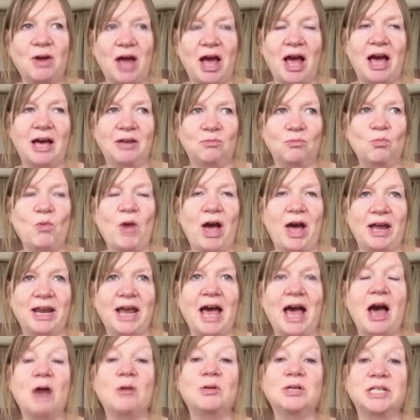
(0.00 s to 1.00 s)
and
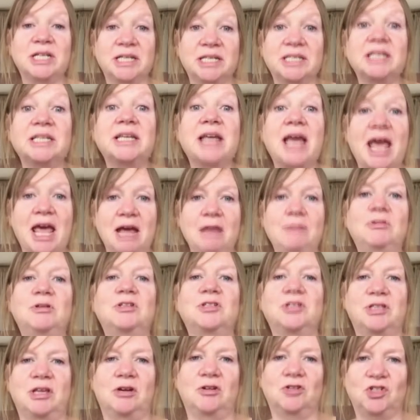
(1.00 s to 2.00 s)
how it has
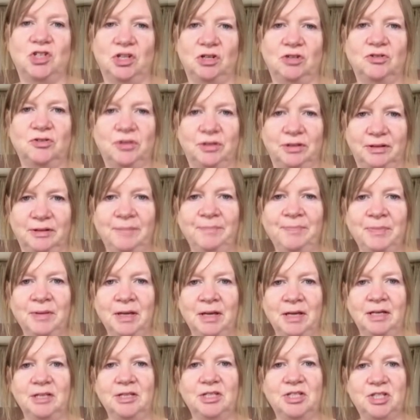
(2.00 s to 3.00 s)
enabled their children
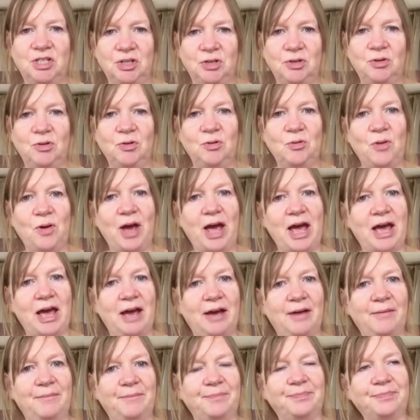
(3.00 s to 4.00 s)
to
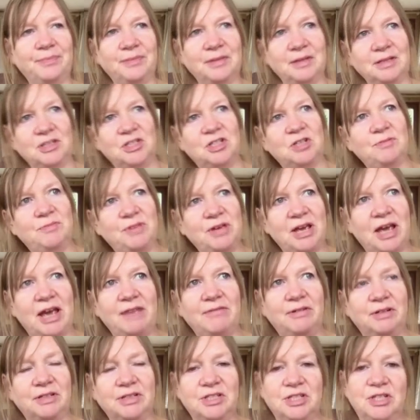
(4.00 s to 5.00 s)
be
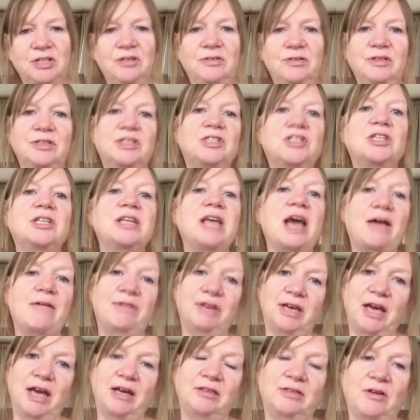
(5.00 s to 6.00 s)
able to
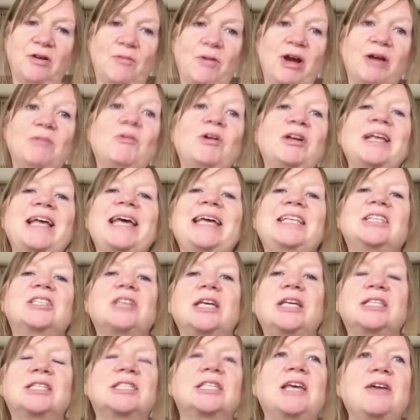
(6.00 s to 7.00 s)
navigate their way. Well,
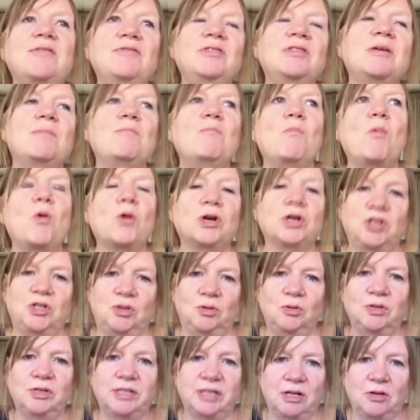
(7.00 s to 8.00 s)
it's given them more
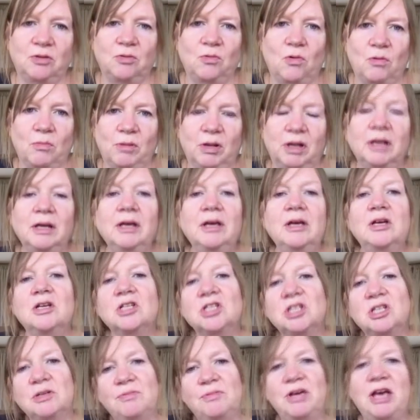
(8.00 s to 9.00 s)
tools than normal
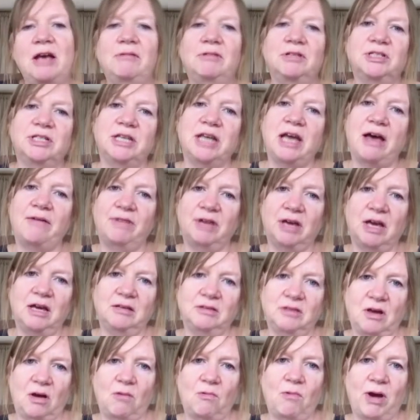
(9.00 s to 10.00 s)
to be able to
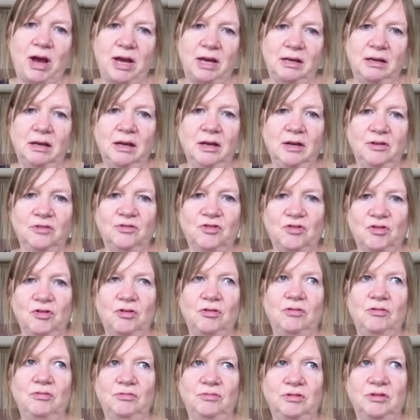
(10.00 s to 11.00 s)
navigate their way
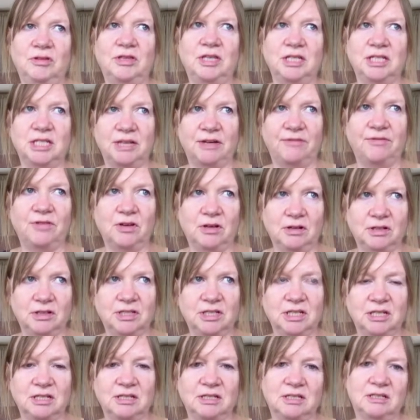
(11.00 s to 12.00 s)
through the
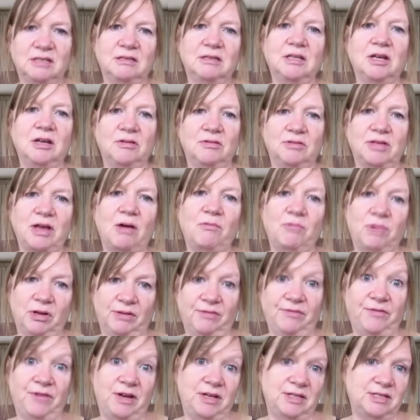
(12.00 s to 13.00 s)
difficulties, that
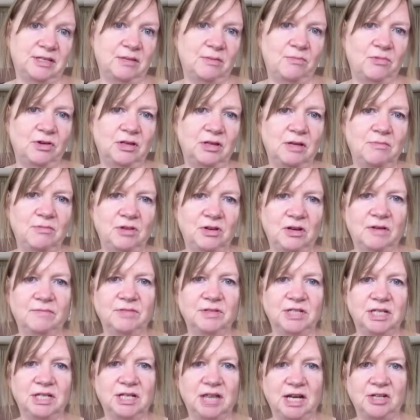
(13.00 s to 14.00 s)
will face them when they
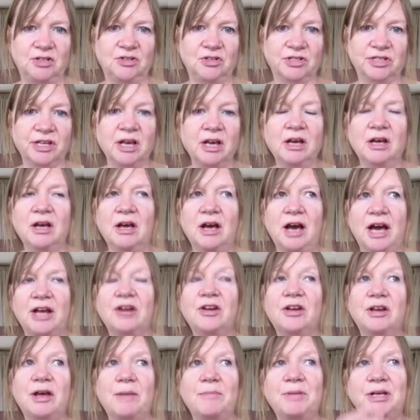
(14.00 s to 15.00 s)
become teenagers.
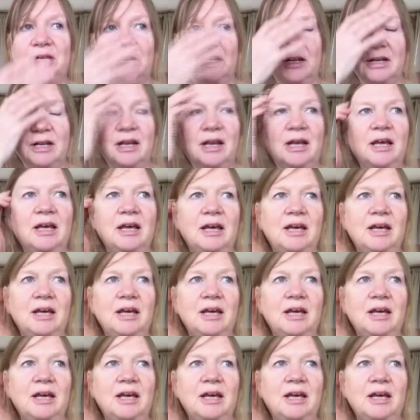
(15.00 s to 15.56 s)
I mean,